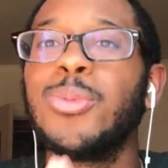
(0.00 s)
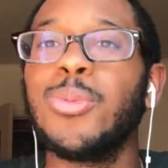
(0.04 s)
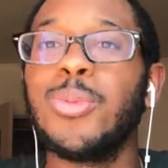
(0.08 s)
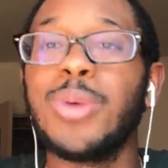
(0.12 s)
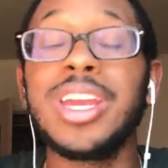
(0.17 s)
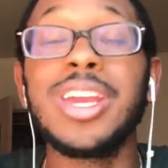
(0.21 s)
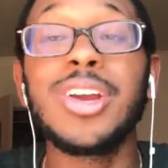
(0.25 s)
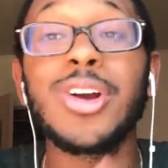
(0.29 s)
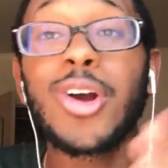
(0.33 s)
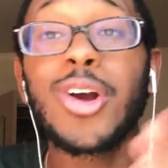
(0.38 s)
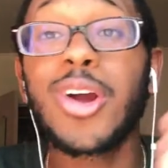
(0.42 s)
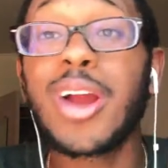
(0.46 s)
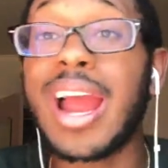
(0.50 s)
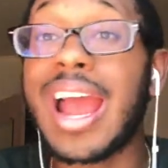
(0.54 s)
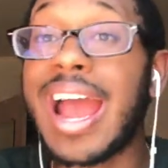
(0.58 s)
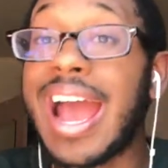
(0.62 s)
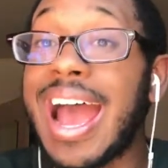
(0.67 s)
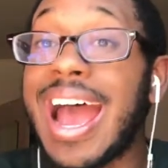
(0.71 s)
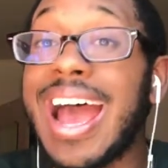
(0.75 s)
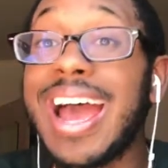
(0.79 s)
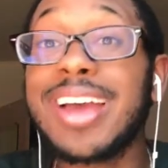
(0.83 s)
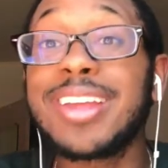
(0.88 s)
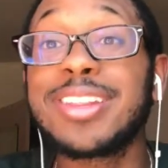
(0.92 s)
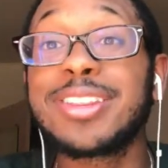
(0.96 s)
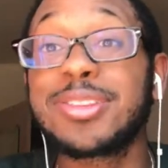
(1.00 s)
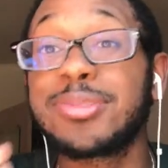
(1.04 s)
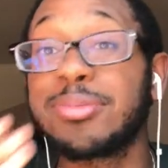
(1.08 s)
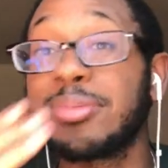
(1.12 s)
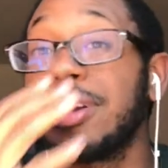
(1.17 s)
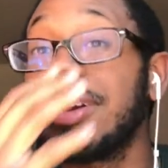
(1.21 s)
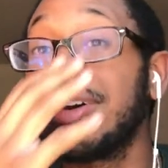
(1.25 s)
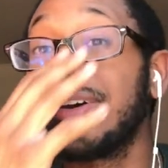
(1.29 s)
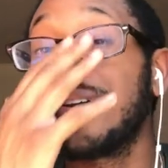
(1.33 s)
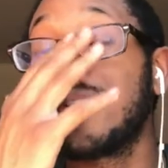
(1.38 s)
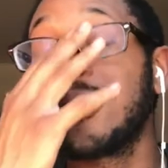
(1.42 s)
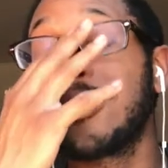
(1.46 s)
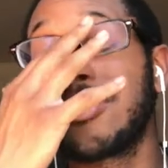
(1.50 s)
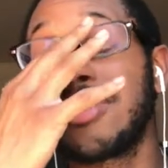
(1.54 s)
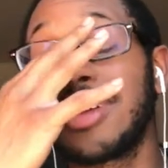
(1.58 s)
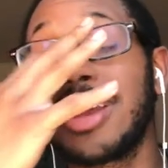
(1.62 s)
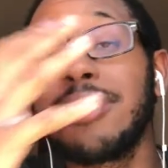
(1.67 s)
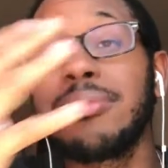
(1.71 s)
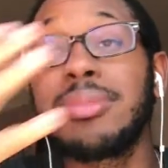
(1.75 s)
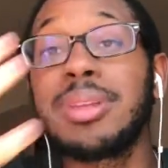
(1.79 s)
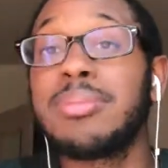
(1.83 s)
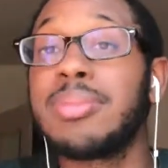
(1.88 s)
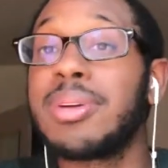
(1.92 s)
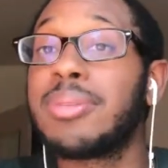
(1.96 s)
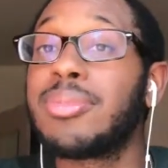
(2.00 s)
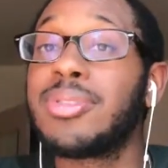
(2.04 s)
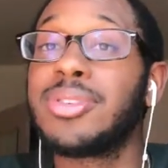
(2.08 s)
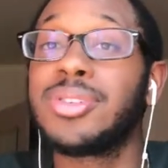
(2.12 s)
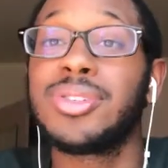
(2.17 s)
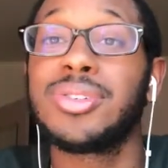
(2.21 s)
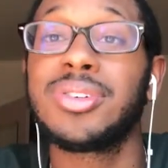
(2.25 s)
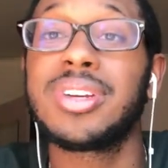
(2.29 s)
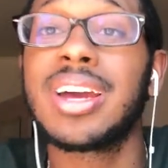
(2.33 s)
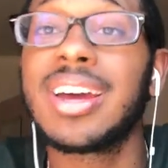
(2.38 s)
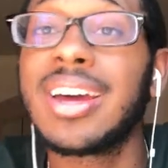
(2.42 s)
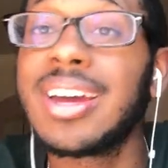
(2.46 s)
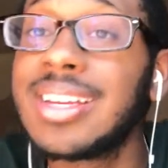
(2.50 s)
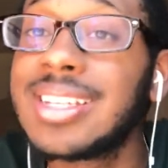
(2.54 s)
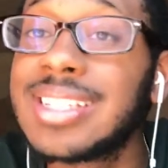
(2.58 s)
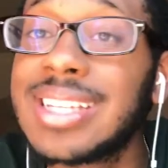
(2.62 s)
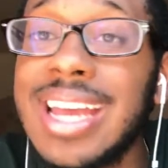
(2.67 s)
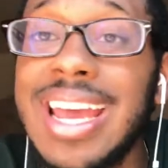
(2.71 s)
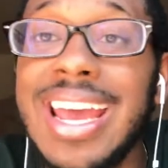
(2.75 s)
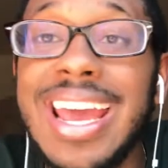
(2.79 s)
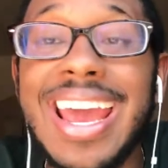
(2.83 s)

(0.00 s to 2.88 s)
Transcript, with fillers: we are at 300 family members, you guys.